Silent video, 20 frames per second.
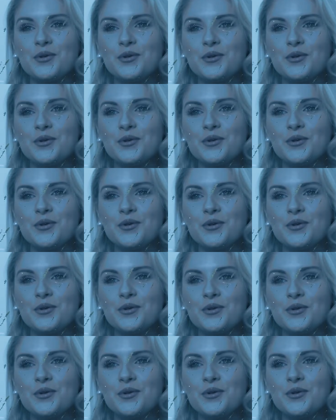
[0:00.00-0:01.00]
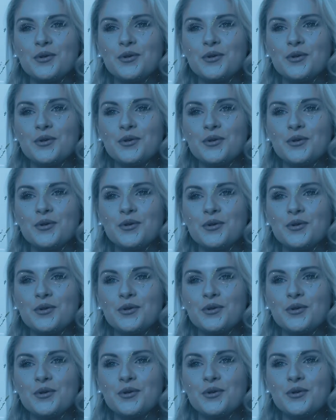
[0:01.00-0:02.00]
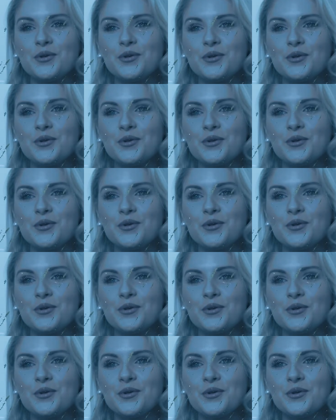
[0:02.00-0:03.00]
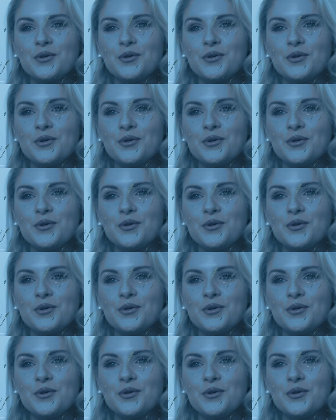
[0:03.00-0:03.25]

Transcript: Nothing is said.